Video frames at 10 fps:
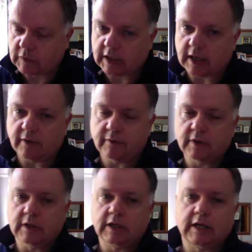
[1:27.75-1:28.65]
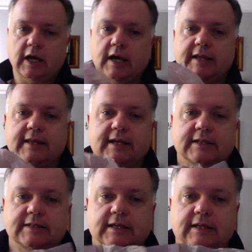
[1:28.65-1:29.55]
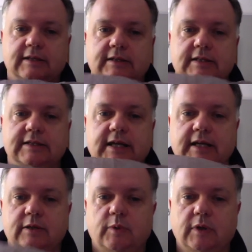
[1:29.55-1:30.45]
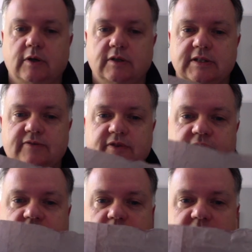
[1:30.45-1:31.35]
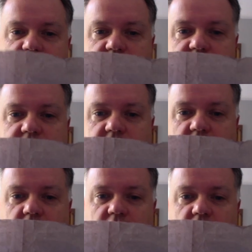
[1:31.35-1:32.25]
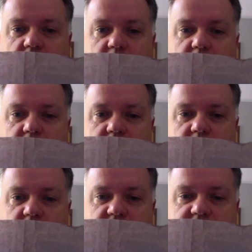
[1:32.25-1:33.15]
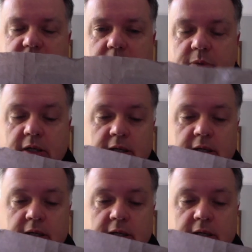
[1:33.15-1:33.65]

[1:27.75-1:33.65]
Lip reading: Now, Kai thinks that the second one looked different from the first, so you've got to try and make them look the same.